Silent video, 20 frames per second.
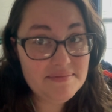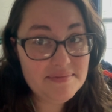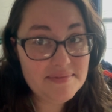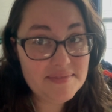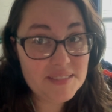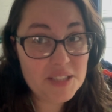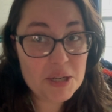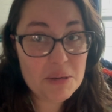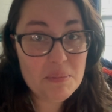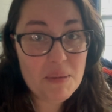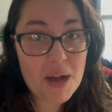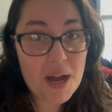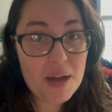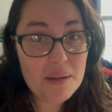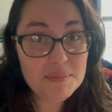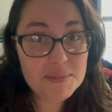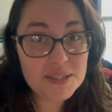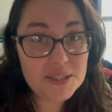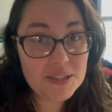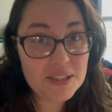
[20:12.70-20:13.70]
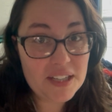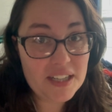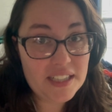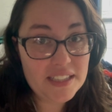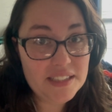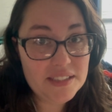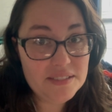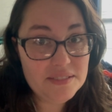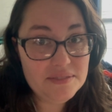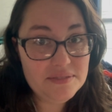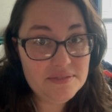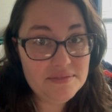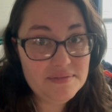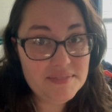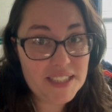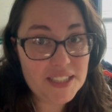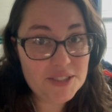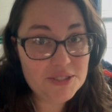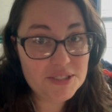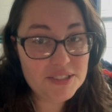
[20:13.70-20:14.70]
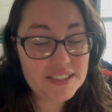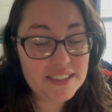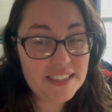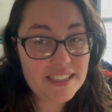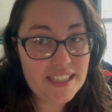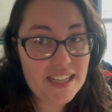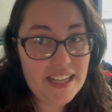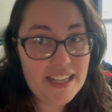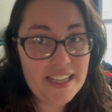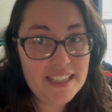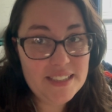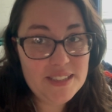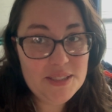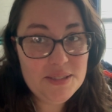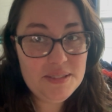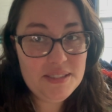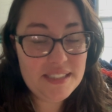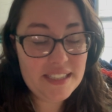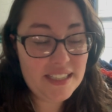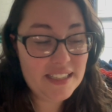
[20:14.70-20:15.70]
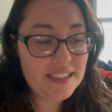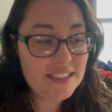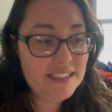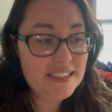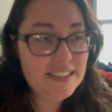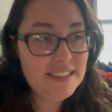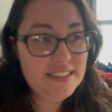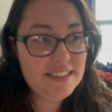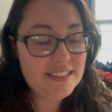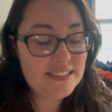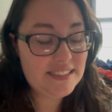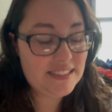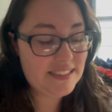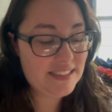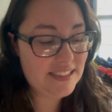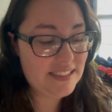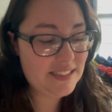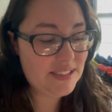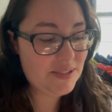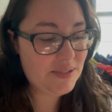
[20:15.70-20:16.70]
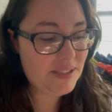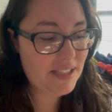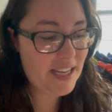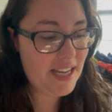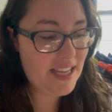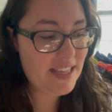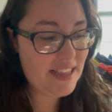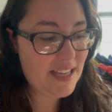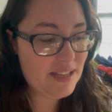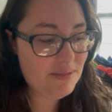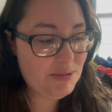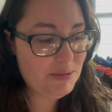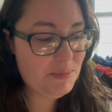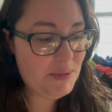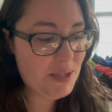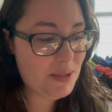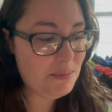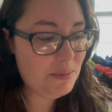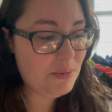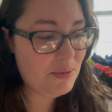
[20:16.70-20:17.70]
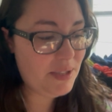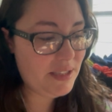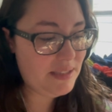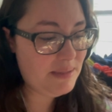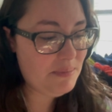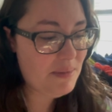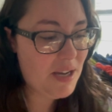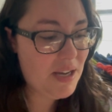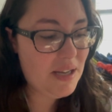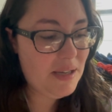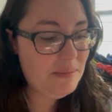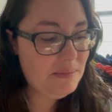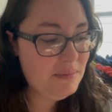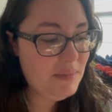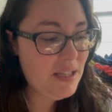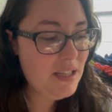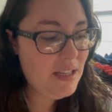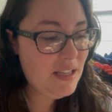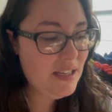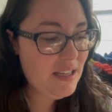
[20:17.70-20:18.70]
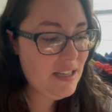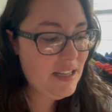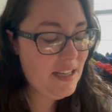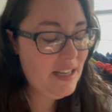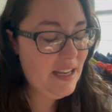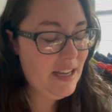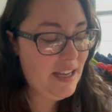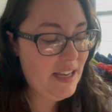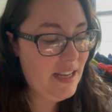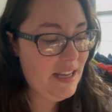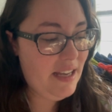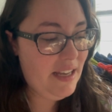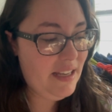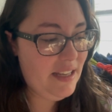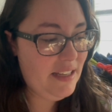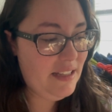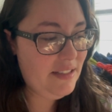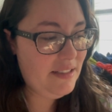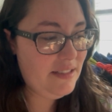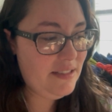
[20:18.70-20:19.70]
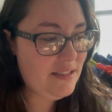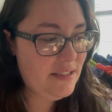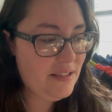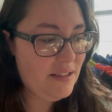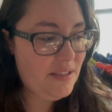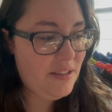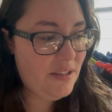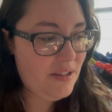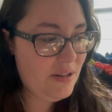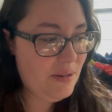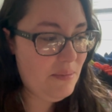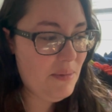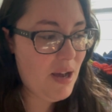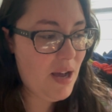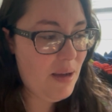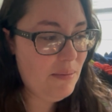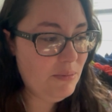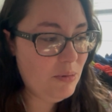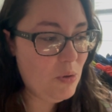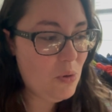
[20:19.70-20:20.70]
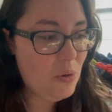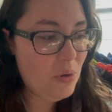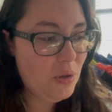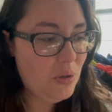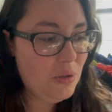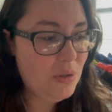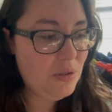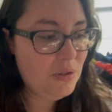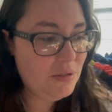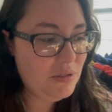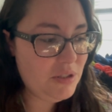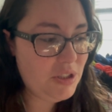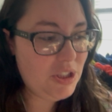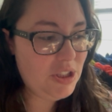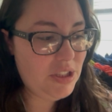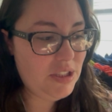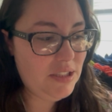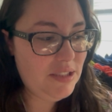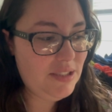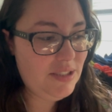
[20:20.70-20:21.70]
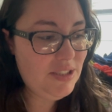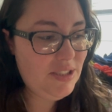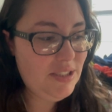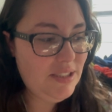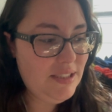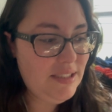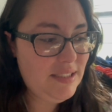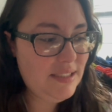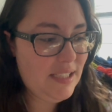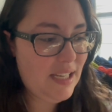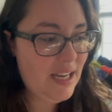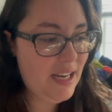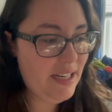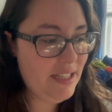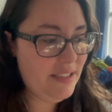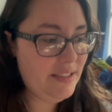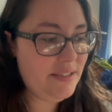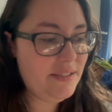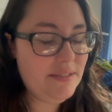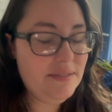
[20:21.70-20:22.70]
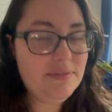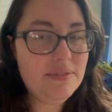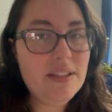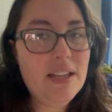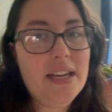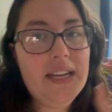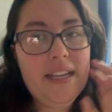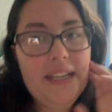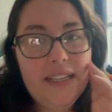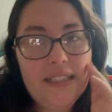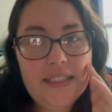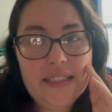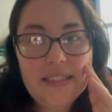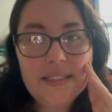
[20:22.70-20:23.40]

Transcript: Their moms are kind of interesting. I guess Susanna is okay. That would be the boys' mom. And their mom, Laurel, she's just kind of like,